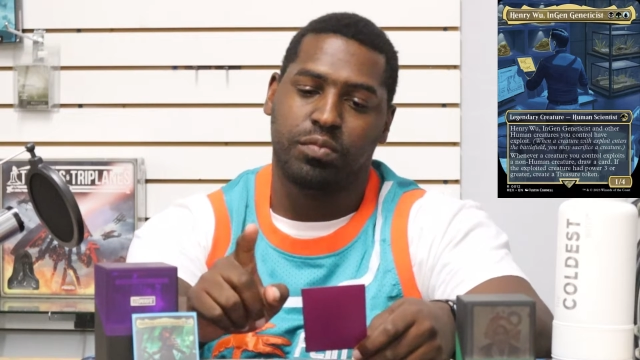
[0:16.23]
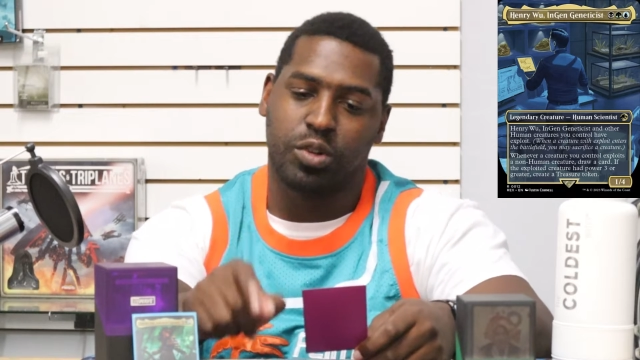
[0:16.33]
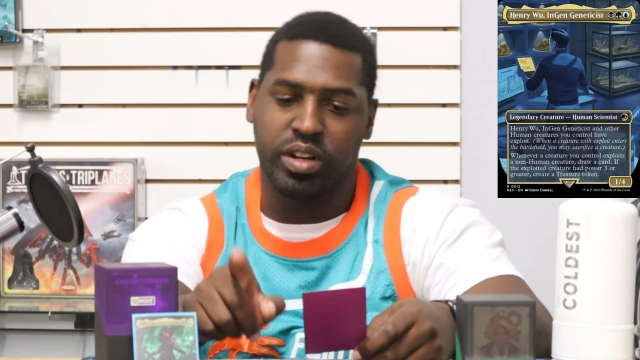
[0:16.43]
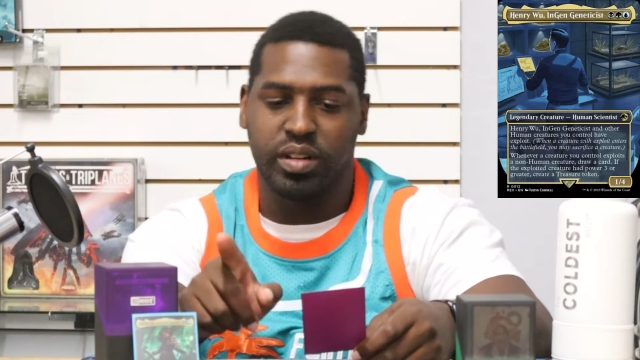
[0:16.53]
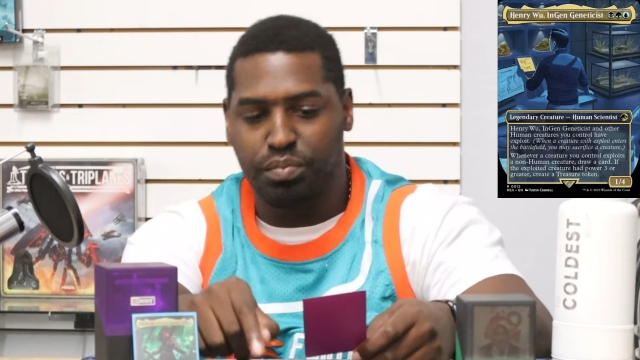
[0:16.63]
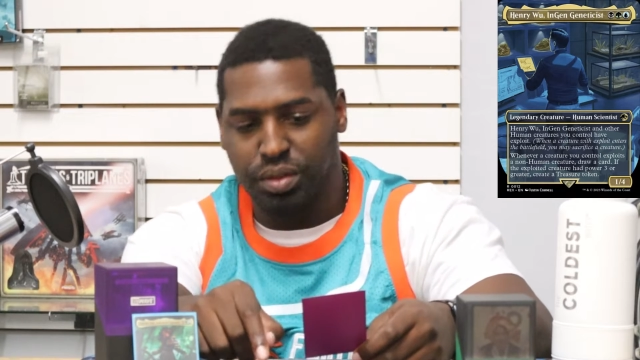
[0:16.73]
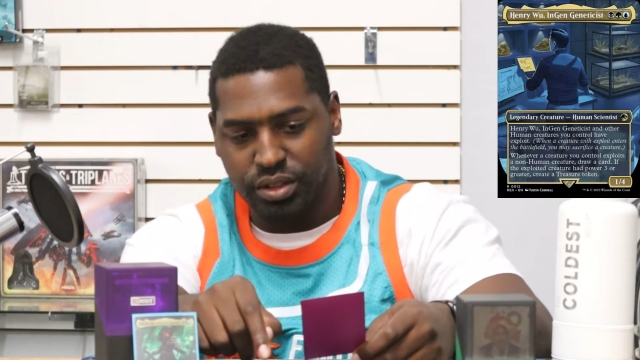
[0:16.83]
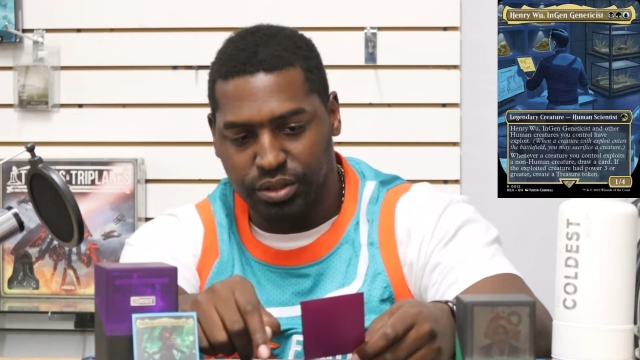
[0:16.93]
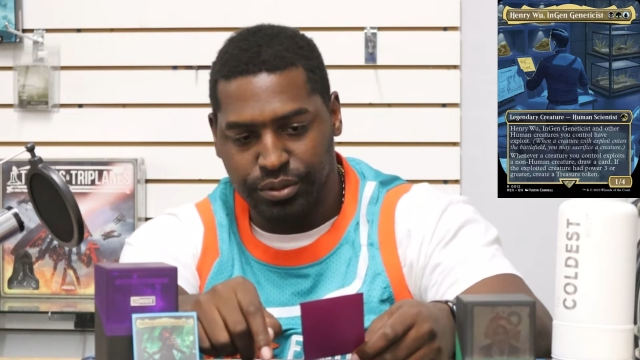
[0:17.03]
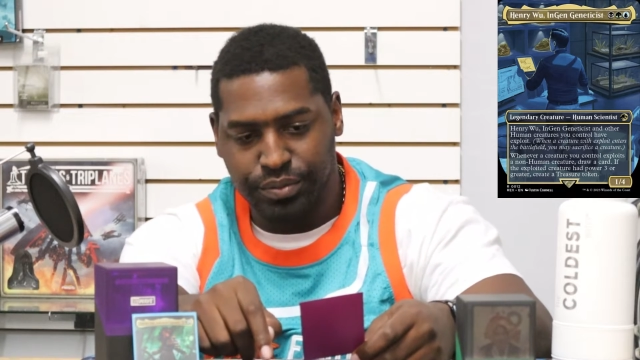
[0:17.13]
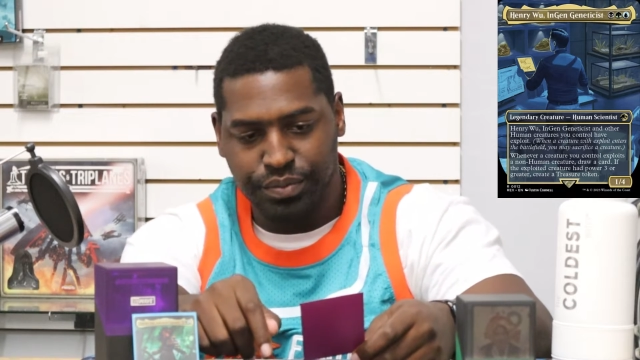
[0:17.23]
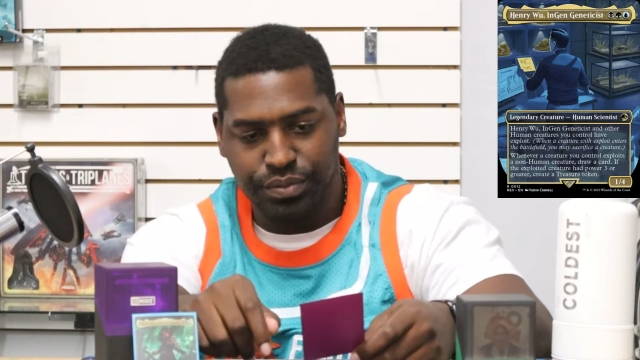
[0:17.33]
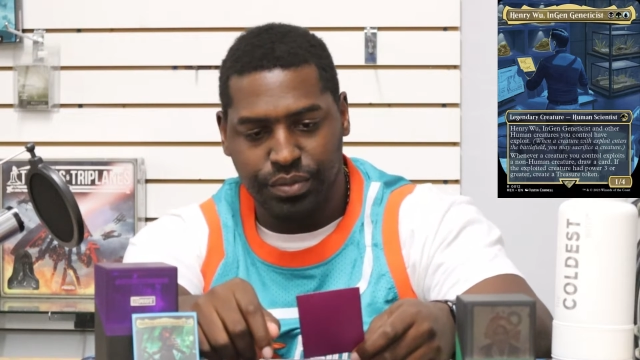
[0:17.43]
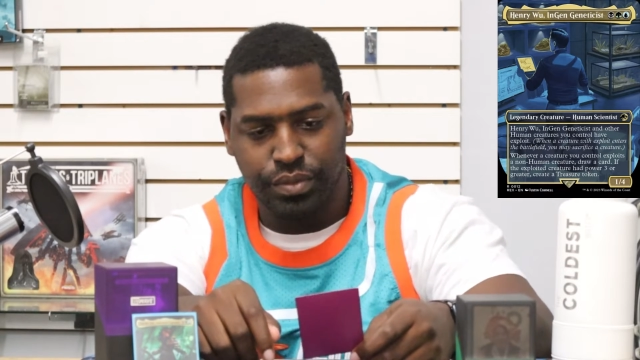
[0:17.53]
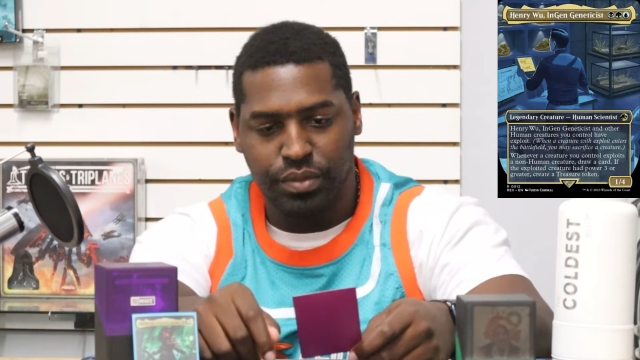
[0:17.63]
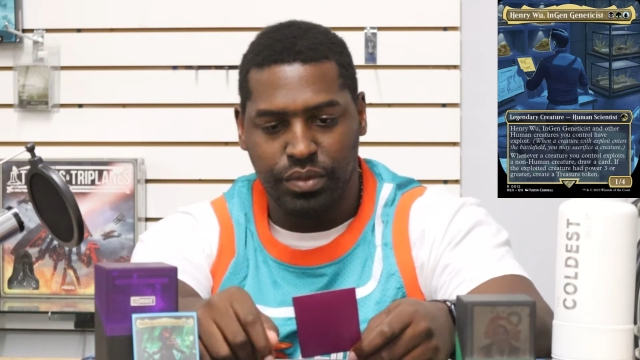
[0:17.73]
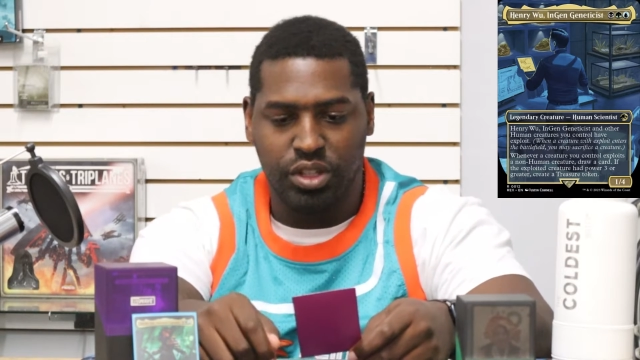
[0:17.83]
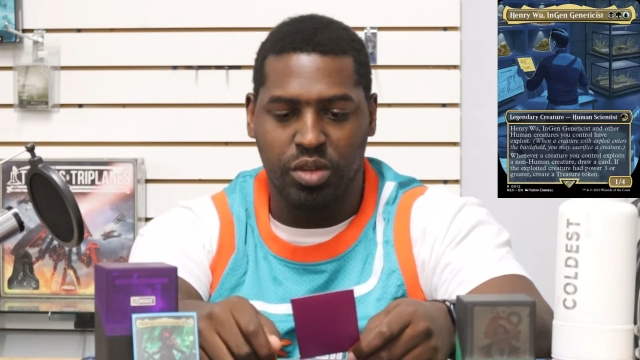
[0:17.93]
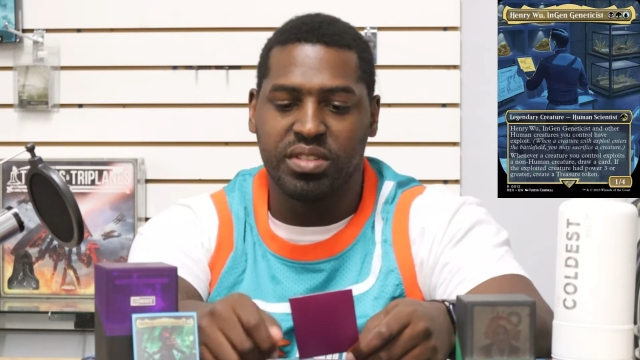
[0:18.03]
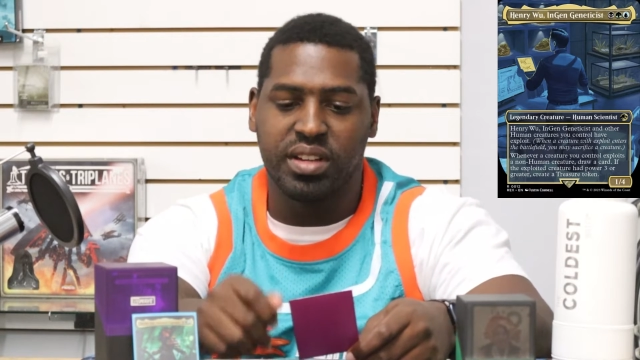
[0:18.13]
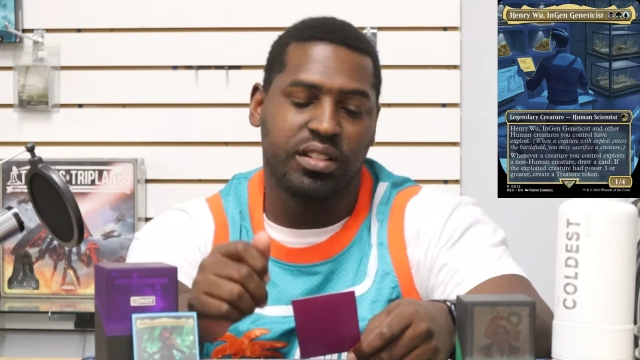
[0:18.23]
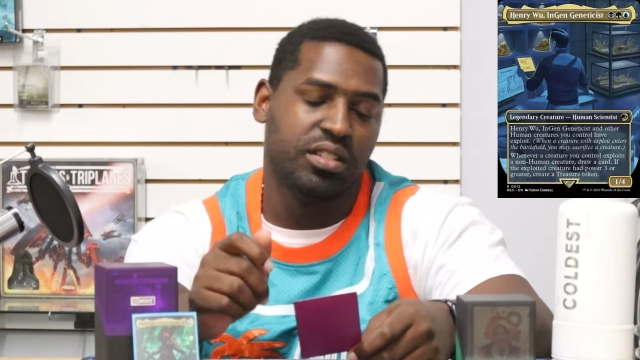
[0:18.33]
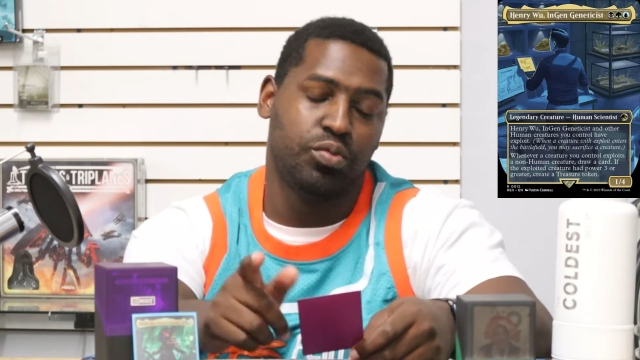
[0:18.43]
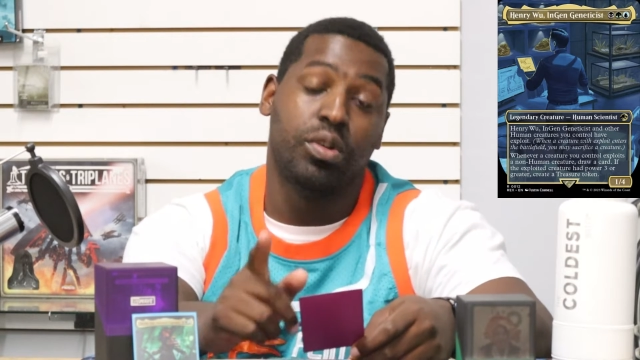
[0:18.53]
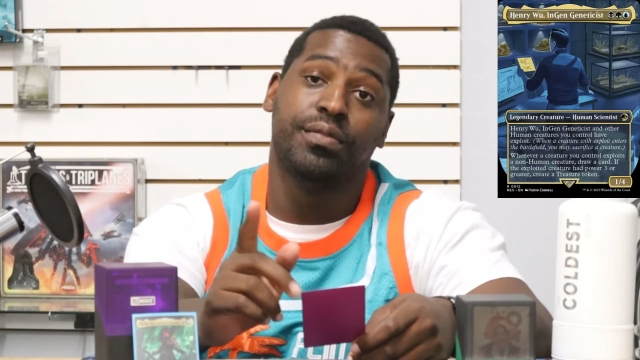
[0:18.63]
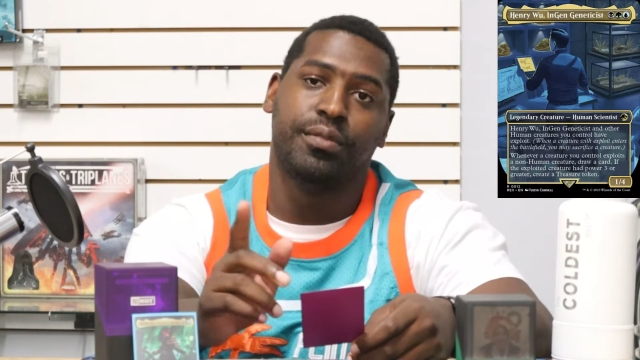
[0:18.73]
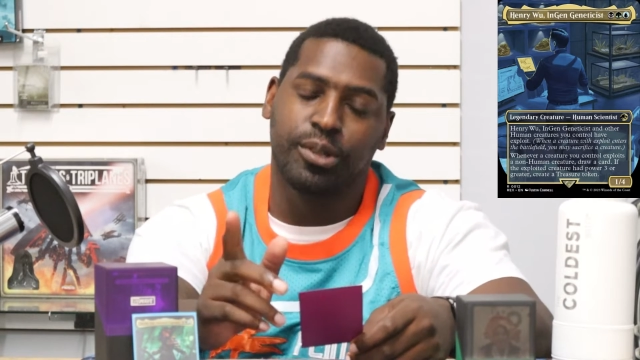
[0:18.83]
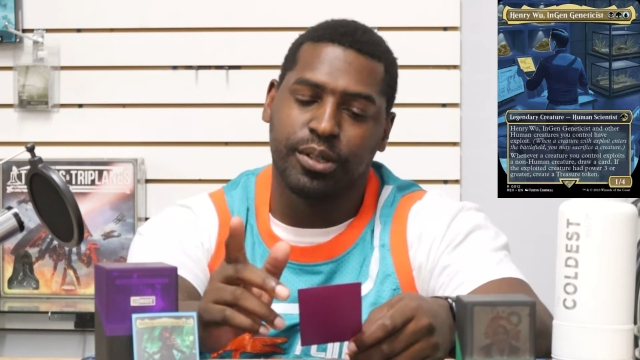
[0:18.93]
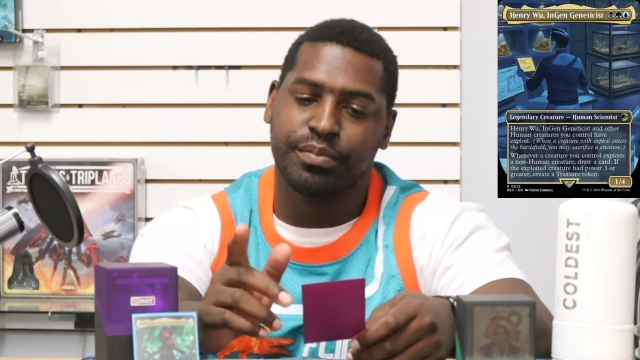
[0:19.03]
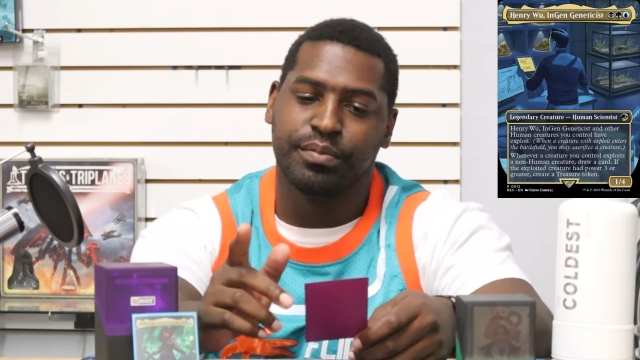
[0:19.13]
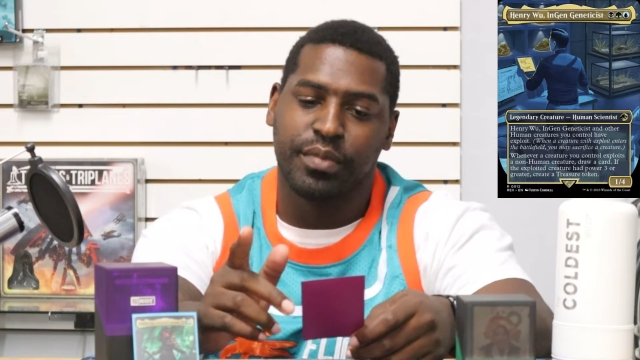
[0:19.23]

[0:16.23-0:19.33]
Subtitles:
green, blue, human scientist, one floor.